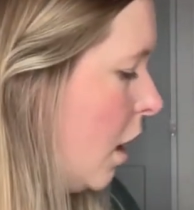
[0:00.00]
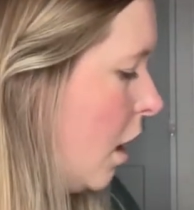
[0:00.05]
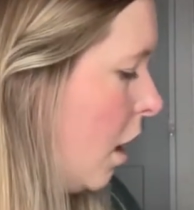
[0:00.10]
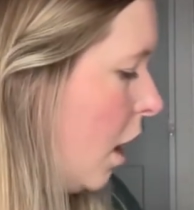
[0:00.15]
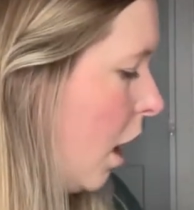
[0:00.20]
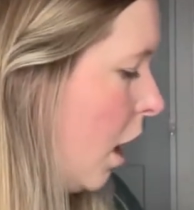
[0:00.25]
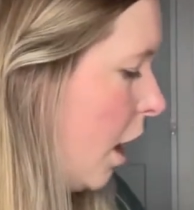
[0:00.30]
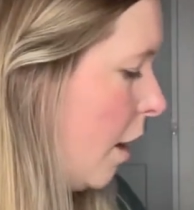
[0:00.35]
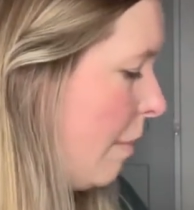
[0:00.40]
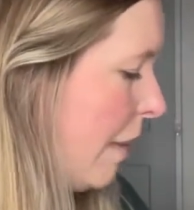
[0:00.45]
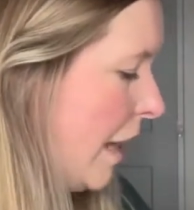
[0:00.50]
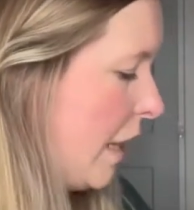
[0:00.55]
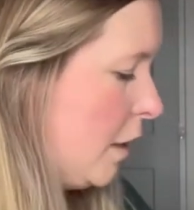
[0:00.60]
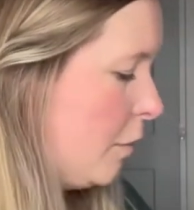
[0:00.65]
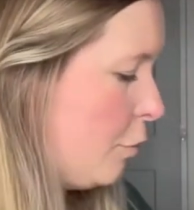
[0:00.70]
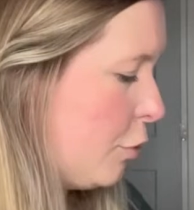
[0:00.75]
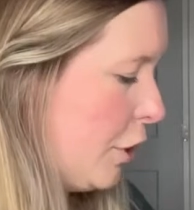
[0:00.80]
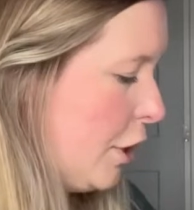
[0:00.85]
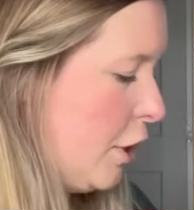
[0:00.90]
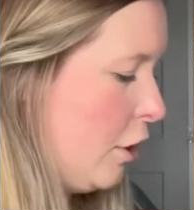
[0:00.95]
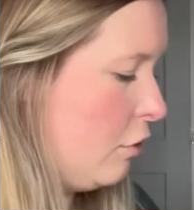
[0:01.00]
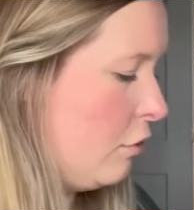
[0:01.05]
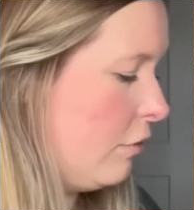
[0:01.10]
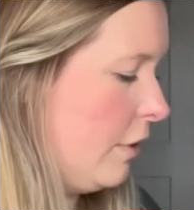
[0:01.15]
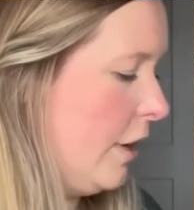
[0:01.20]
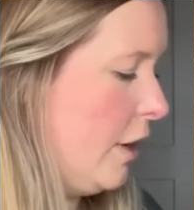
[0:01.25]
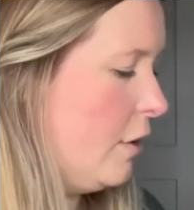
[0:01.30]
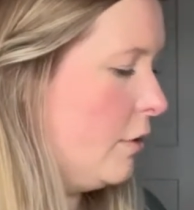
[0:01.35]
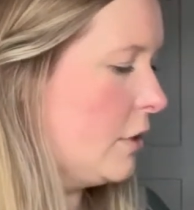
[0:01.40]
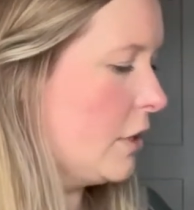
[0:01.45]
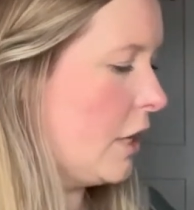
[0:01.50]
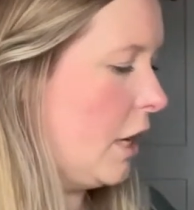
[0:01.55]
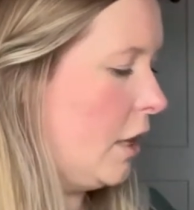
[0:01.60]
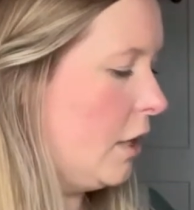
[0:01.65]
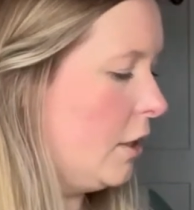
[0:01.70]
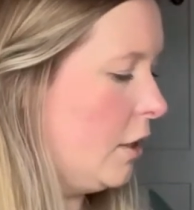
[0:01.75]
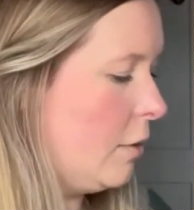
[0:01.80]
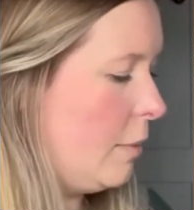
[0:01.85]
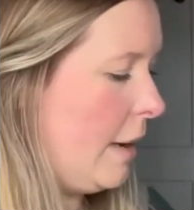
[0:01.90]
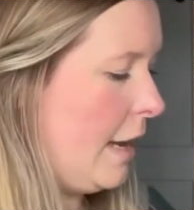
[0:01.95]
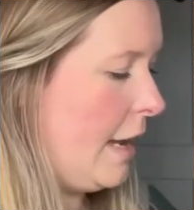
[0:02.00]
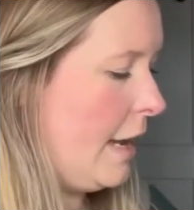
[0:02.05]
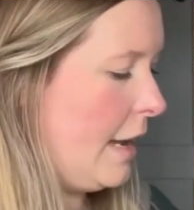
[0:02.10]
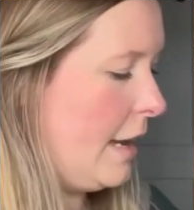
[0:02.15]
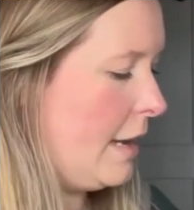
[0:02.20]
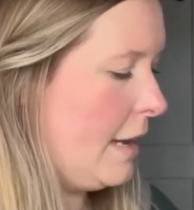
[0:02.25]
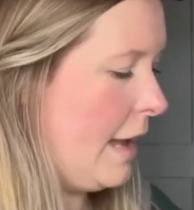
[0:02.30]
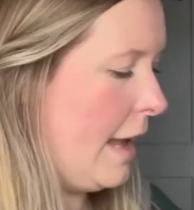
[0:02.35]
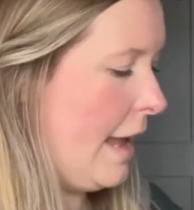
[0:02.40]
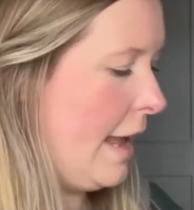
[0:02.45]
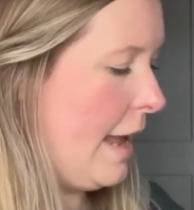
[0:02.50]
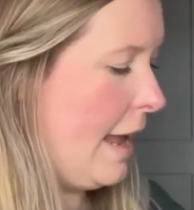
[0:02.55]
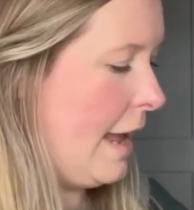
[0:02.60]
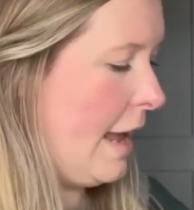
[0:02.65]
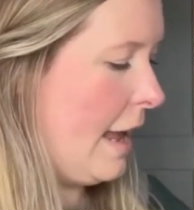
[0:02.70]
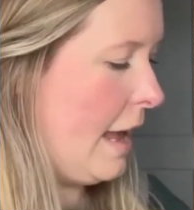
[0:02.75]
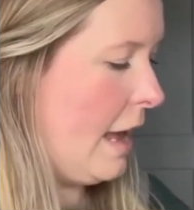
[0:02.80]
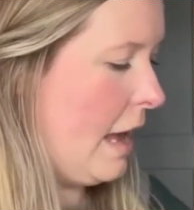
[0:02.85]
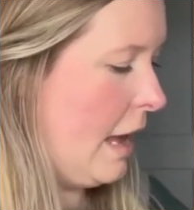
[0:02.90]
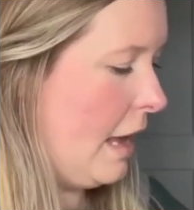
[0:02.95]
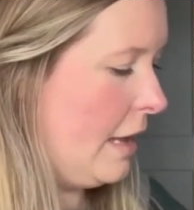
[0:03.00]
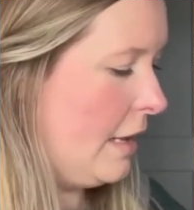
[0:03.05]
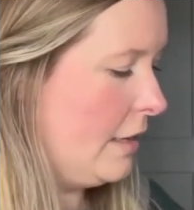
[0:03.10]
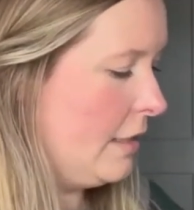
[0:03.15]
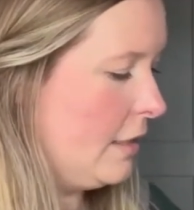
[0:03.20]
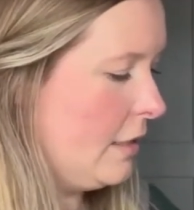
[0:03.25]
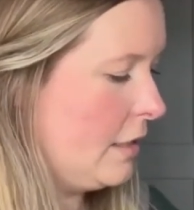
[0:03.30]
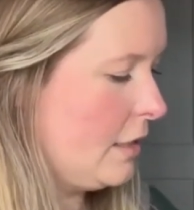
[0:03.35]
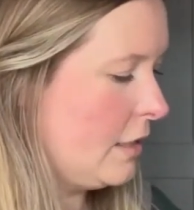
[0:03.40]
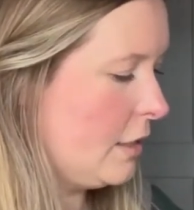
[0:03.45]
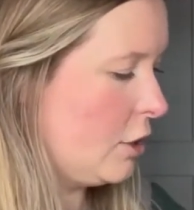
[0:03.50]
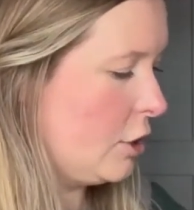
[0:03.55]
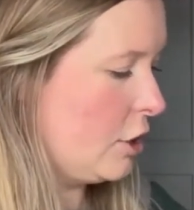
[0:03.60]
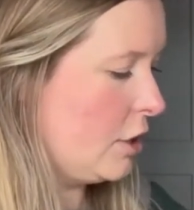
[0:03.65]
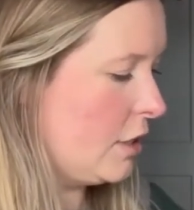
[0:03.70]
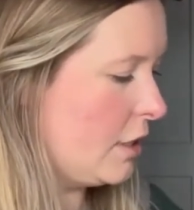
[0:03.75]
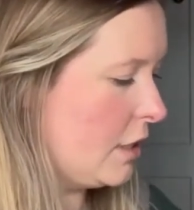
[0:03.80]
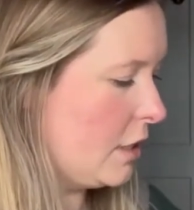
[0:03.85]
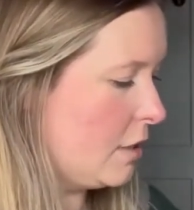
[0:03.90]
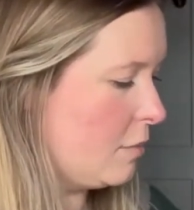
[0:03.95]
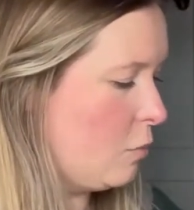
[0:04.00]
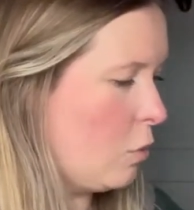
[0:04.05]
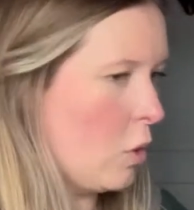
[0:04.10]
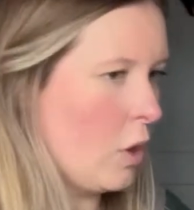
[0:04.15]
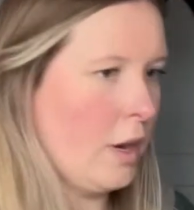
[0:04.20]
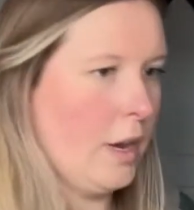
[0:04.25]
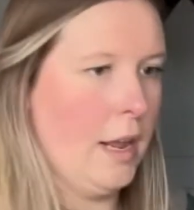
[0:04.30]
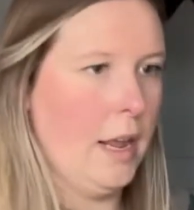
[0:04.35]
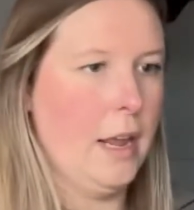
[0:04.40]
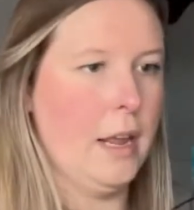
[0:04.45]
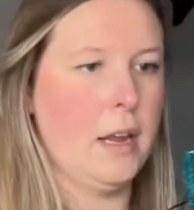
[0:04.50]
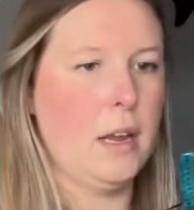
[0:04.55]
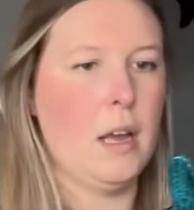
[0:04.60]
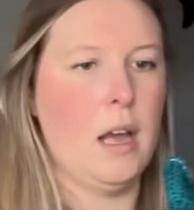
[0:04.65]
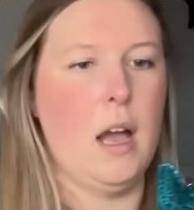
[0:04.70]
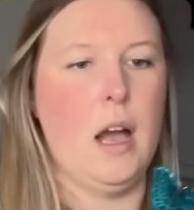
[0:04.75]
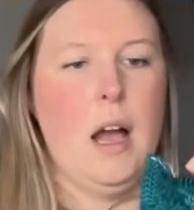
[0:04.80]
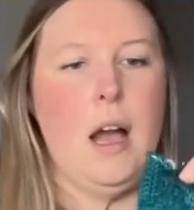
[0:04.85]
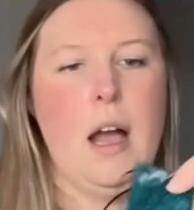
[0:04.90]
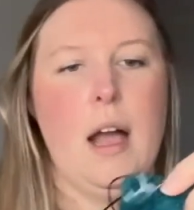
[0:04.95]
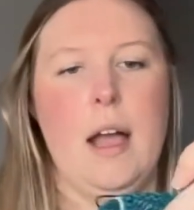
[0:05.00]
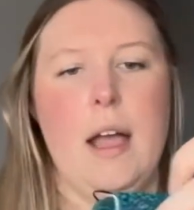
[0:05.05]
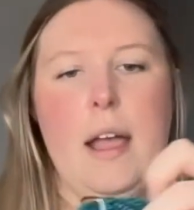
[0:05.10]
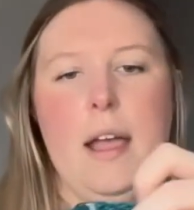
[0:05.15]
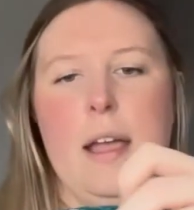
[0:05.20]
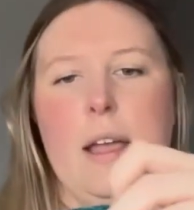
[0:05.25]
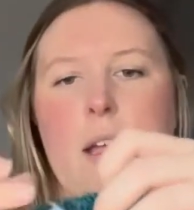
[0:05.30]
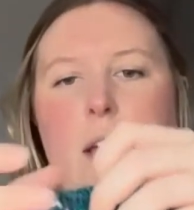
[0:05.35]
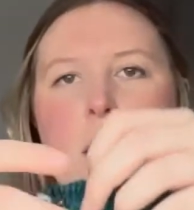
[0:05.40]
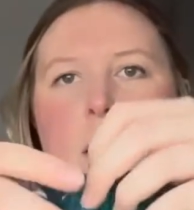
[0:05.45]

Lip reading: Malabrigo Rios colorway. And just this morning I